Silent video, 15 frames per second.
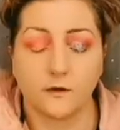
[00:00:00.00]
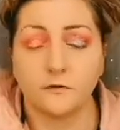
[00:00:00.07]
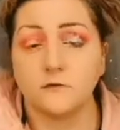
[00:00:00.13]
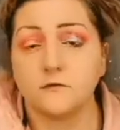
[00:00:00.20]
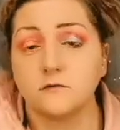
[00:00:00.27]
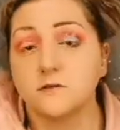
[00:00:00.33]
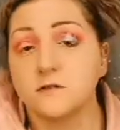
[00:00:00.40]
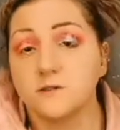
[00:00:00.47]

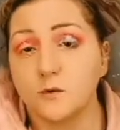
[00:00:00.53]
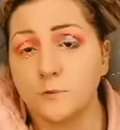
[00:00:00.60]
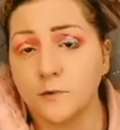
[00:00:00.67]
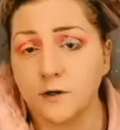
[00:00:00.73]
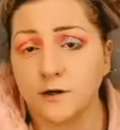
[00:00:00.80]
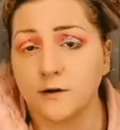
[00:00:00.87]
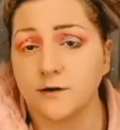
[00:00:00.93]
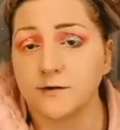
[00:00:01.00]
There are so
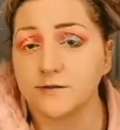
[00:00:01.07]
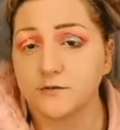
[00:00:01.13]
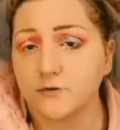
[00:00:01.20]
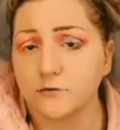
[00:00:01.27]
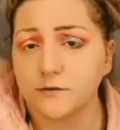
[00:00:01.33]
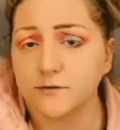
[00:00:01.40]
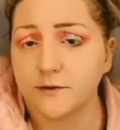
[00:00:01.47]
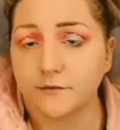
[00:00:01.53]
many nice
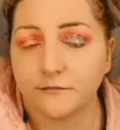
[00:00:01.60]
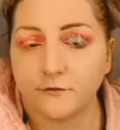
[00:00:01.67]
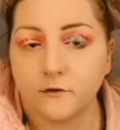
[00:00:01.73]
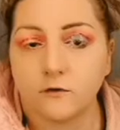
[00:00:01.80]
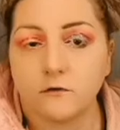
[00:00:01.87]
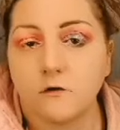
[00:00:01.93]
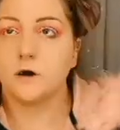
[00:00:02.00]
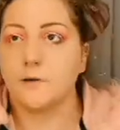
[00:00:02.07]
girls on
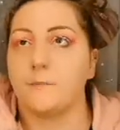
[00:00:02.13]
there.